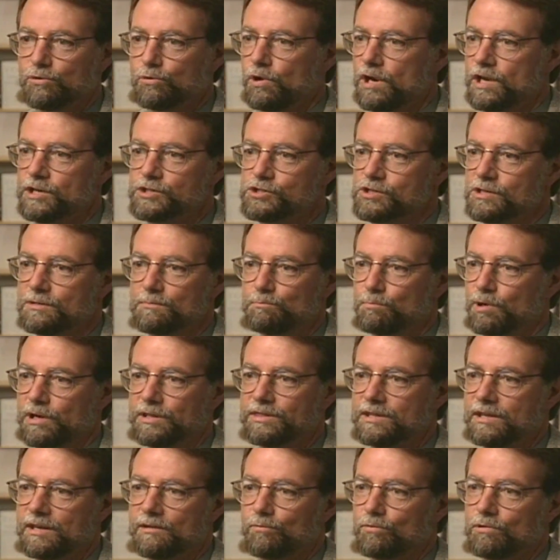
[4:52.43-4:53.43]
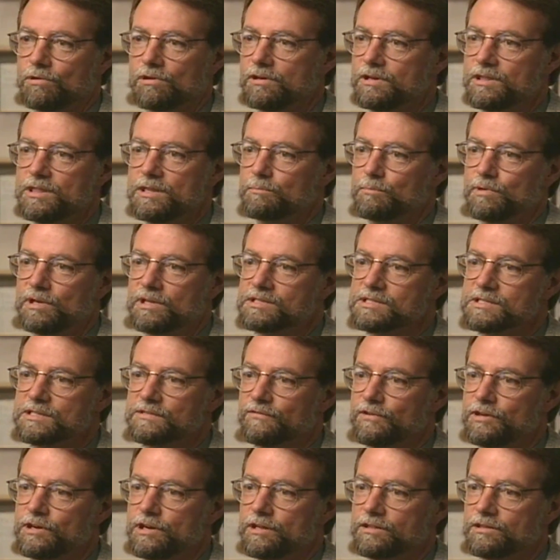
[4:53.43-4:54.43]
no question but that we're in the midst
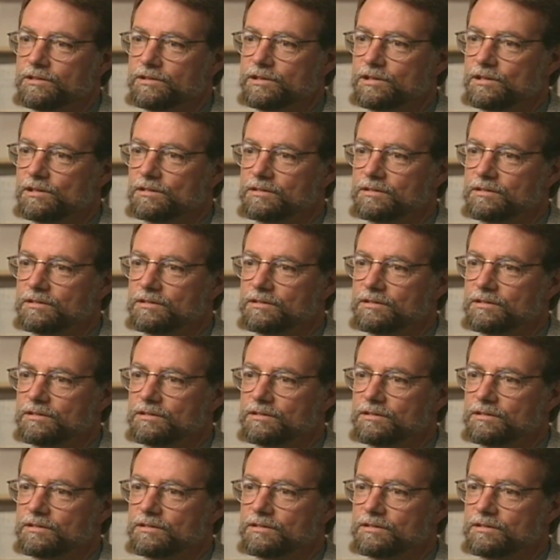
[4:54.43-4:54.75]
of another